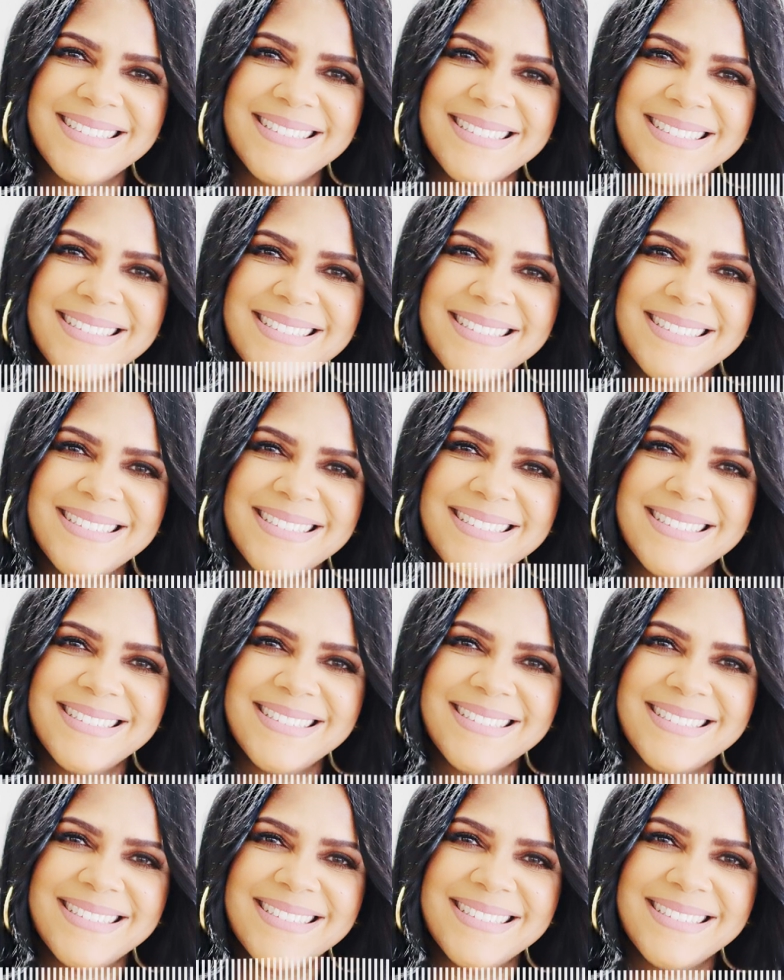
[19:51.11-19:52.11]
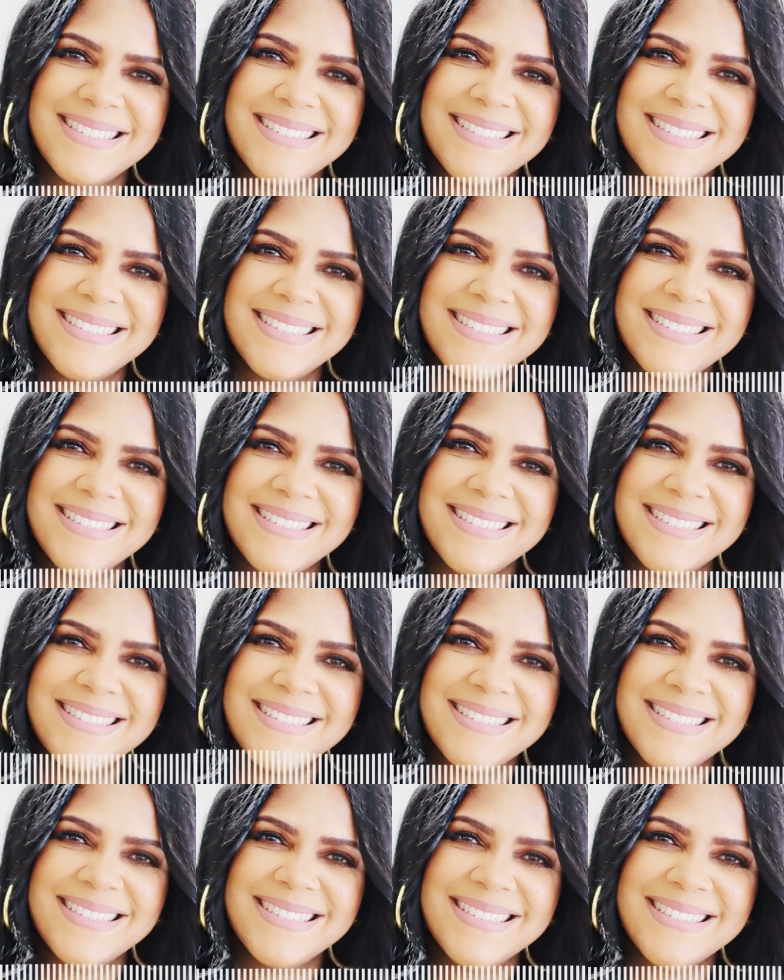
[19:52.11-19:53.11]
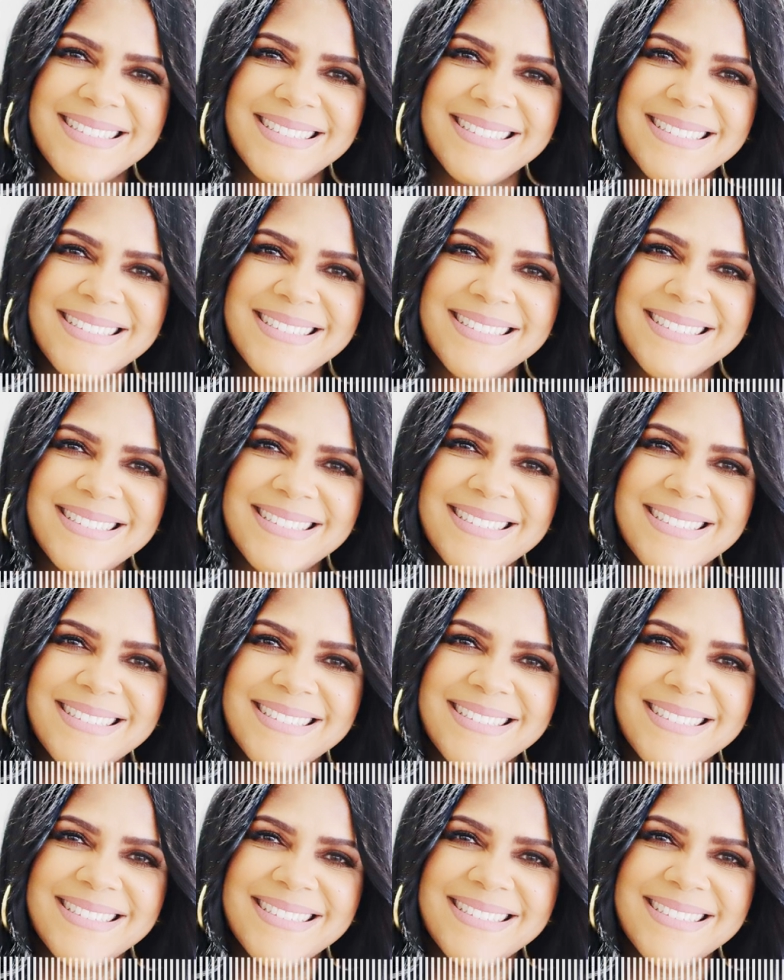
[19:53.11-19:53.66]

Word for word: You know, what what what if I don't manage this well?